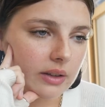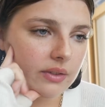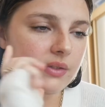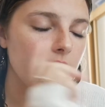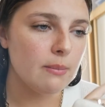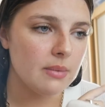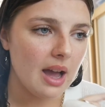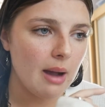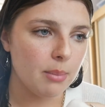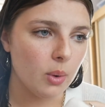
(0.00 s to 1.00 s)
From
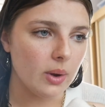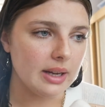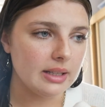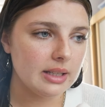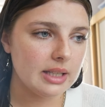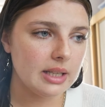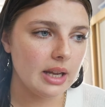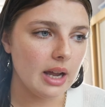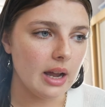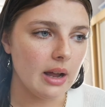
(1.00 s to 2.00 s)
that point,
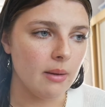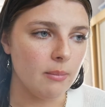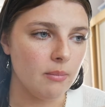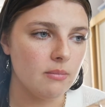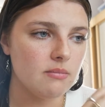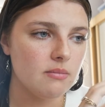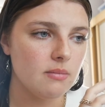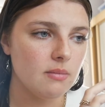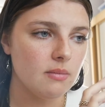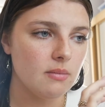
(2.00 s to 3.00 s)

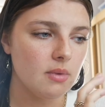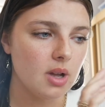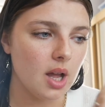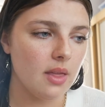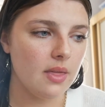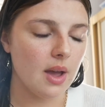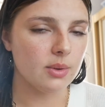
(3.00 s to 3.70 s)
there